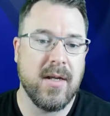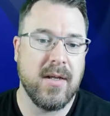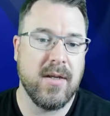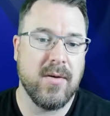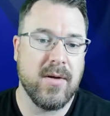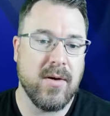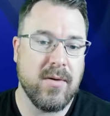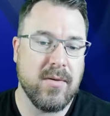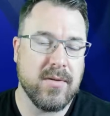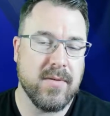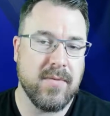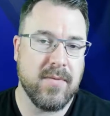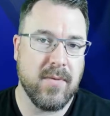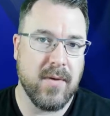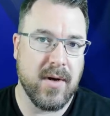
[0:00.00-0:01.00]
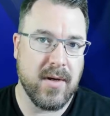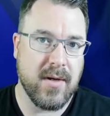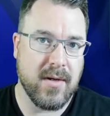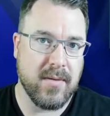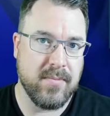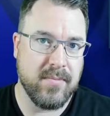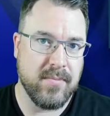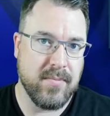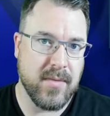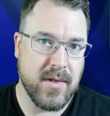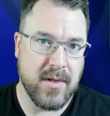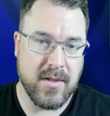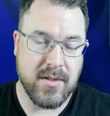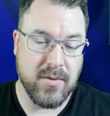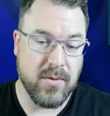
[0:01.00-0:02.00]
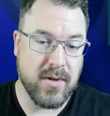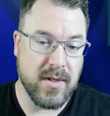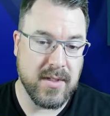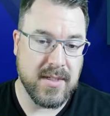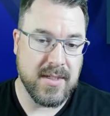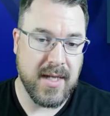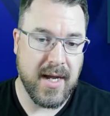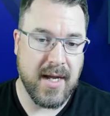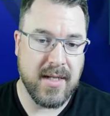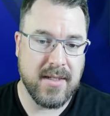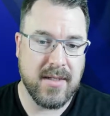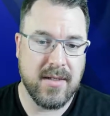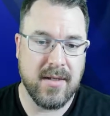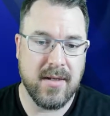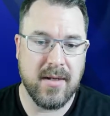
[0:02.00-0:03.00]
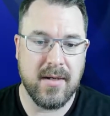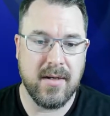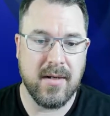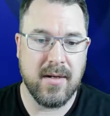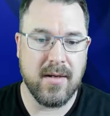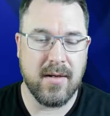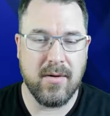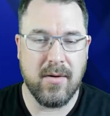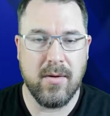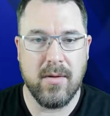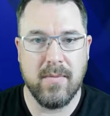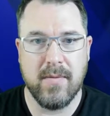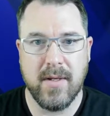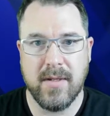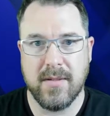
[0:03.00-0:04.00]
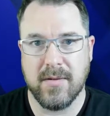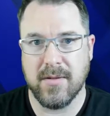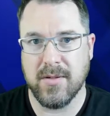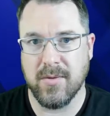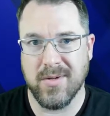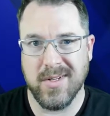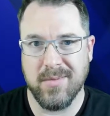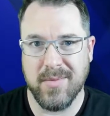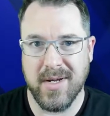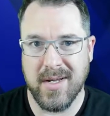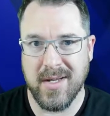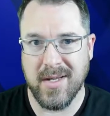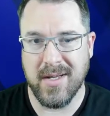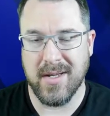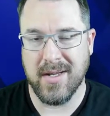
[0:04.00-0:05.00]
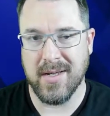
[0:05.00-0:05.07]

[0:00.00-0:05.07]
You can also sort on stats, and all of these are sorting by